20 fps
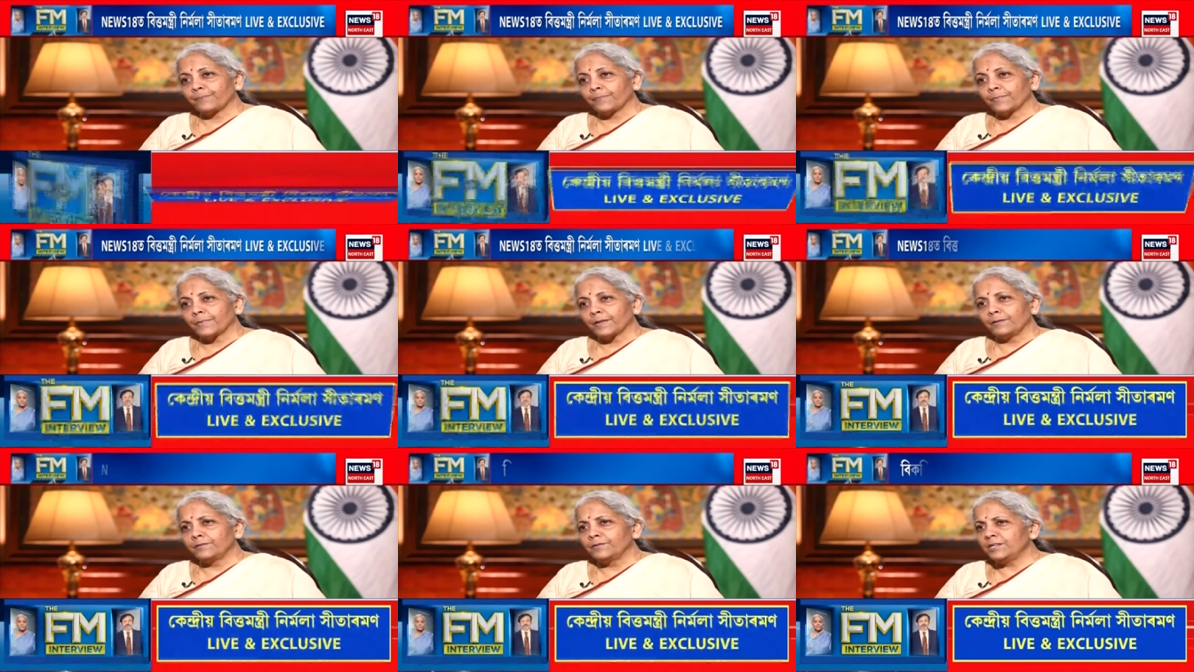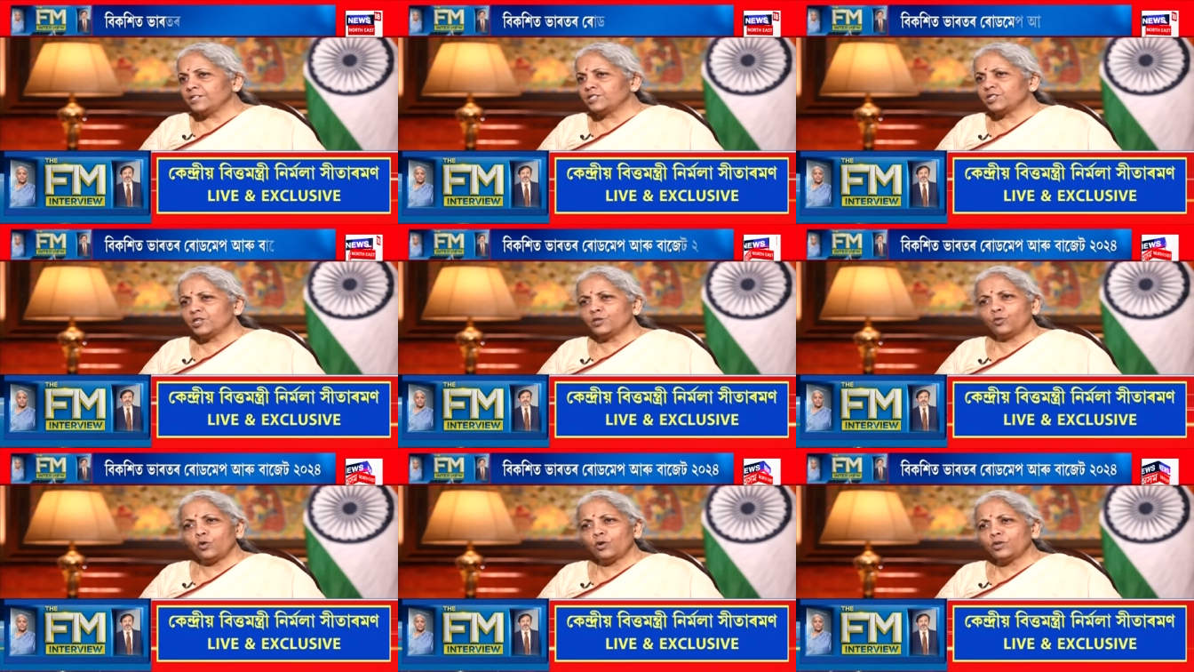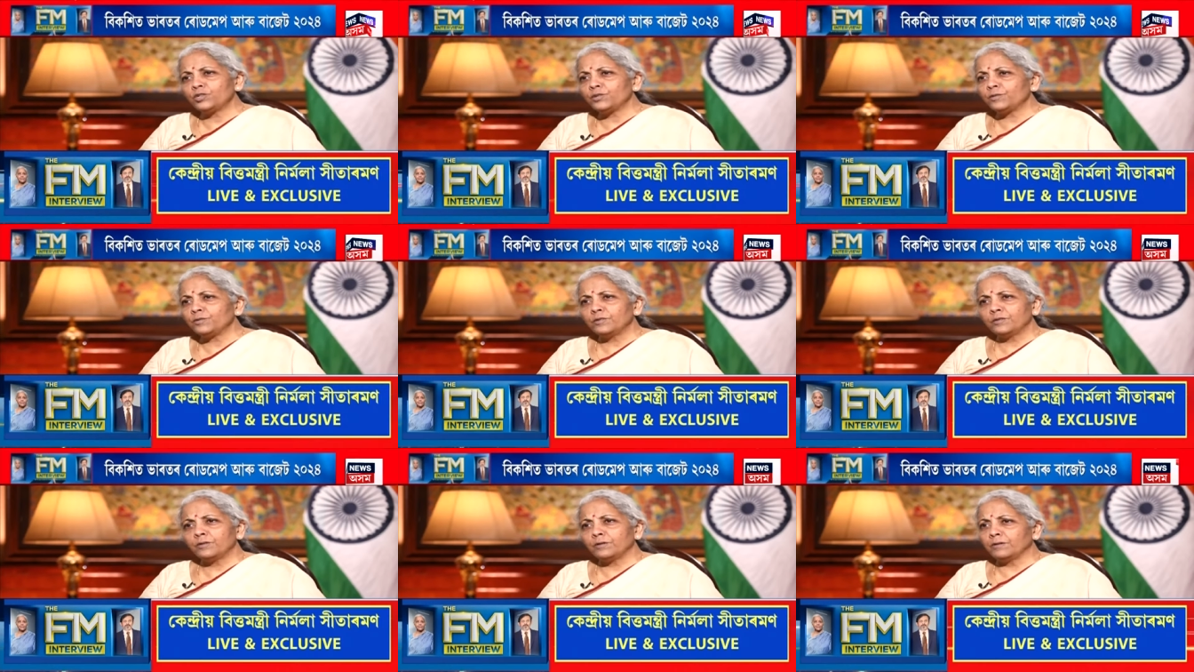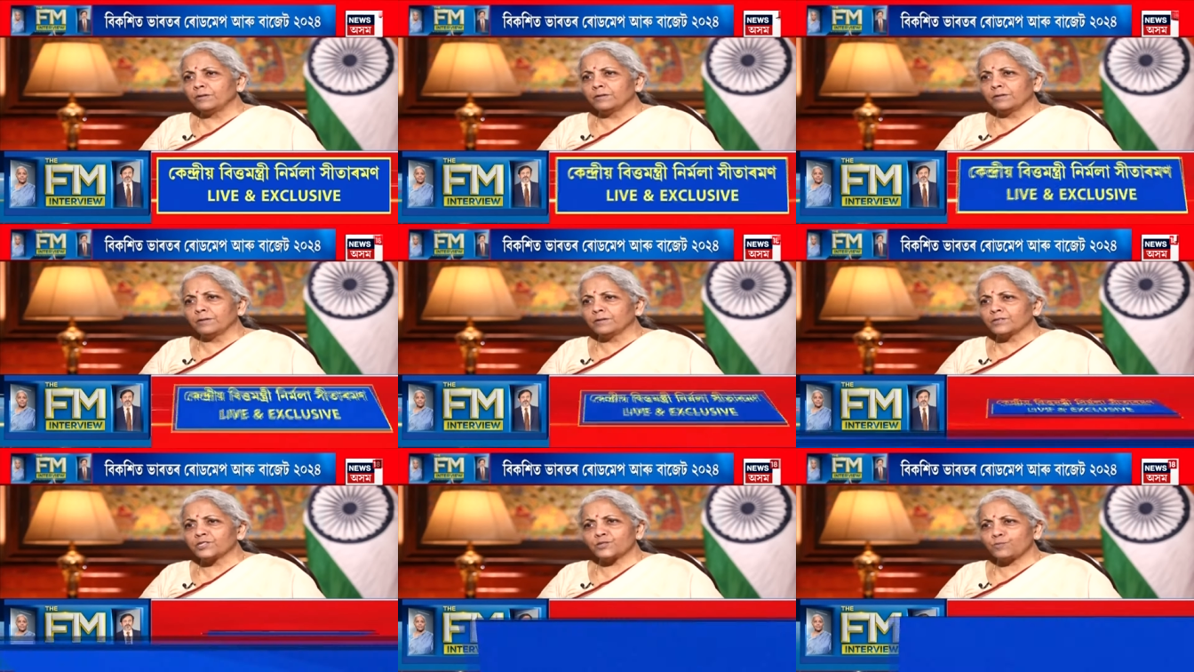These are not uh,
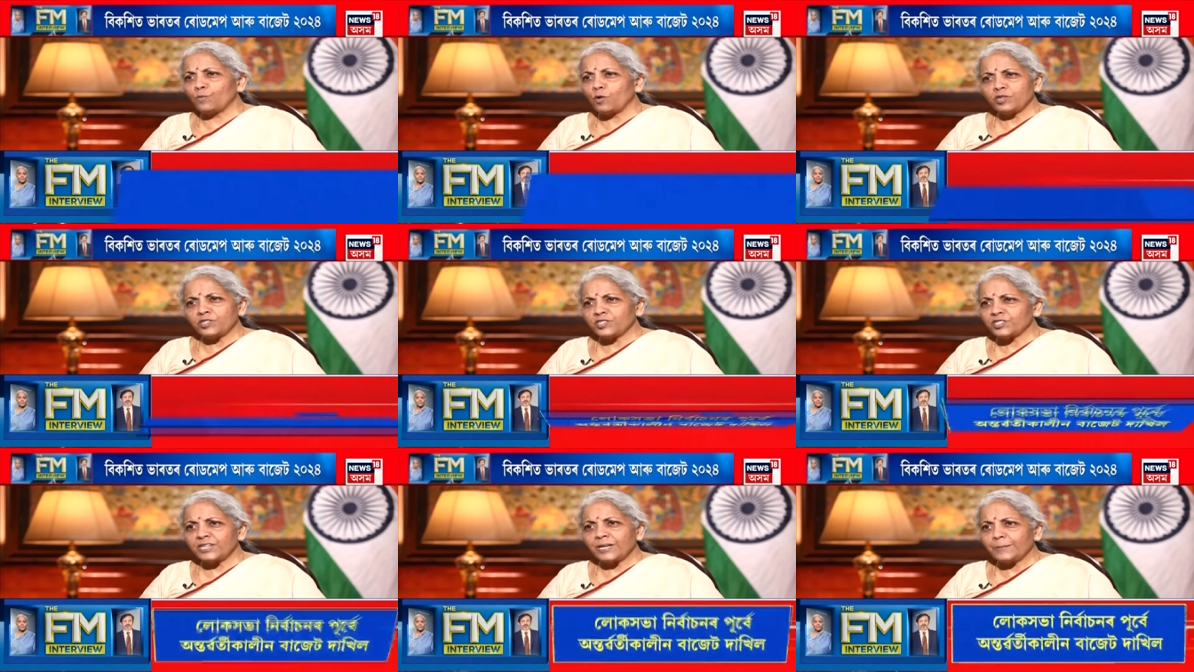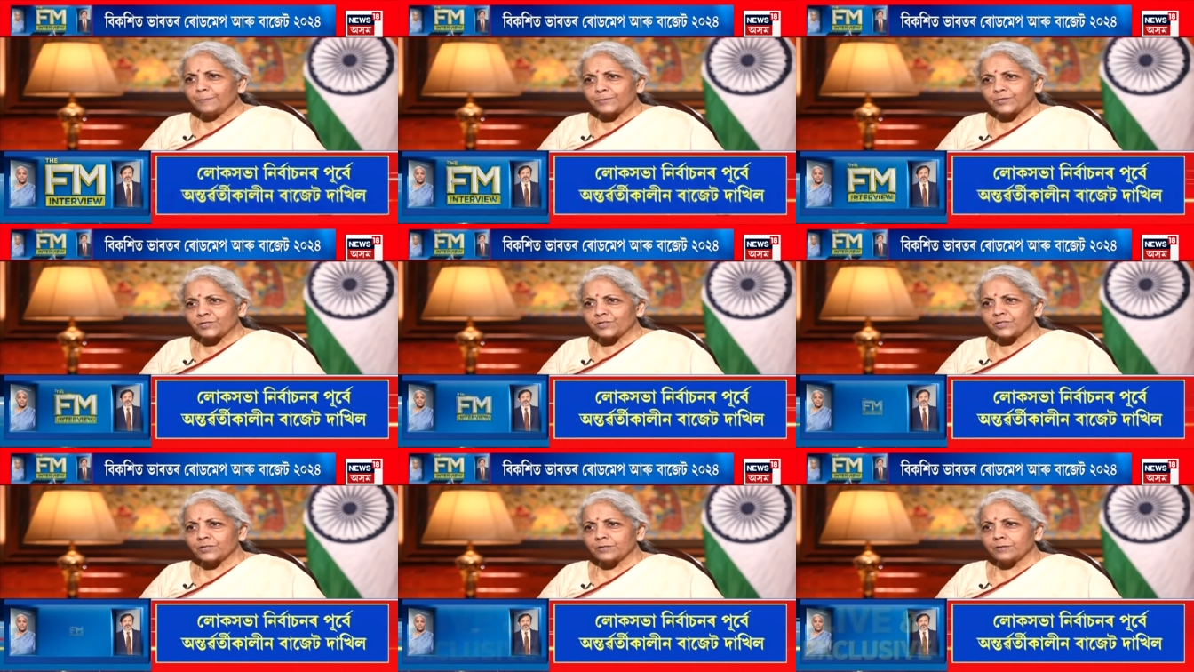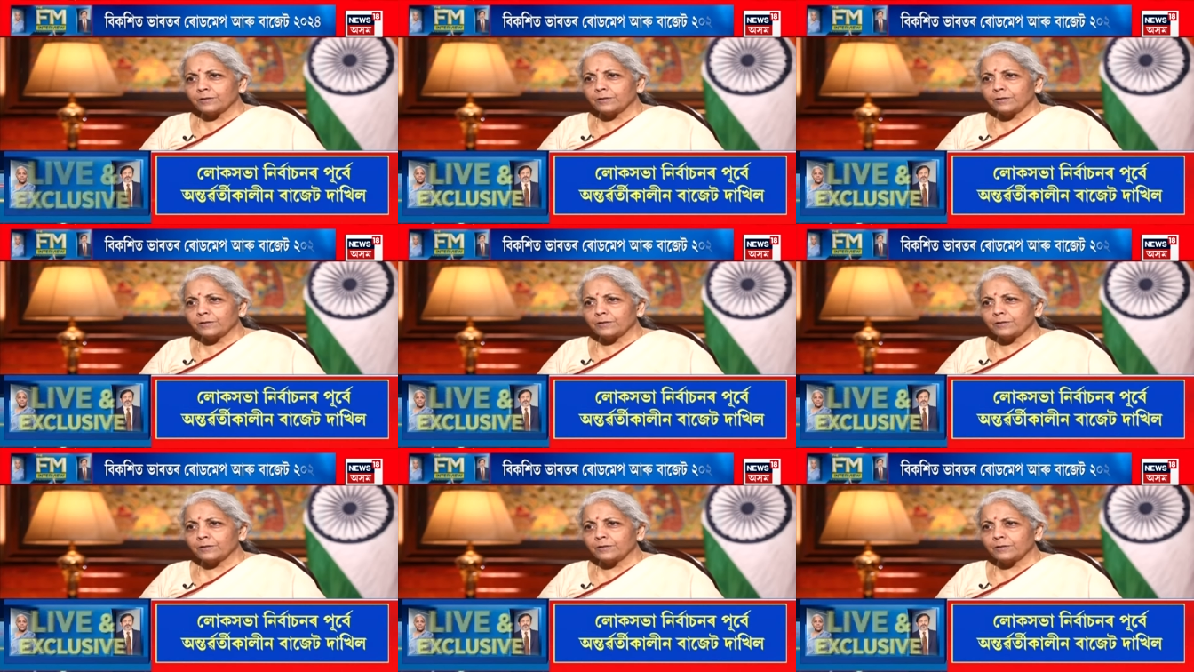small steps. Yes.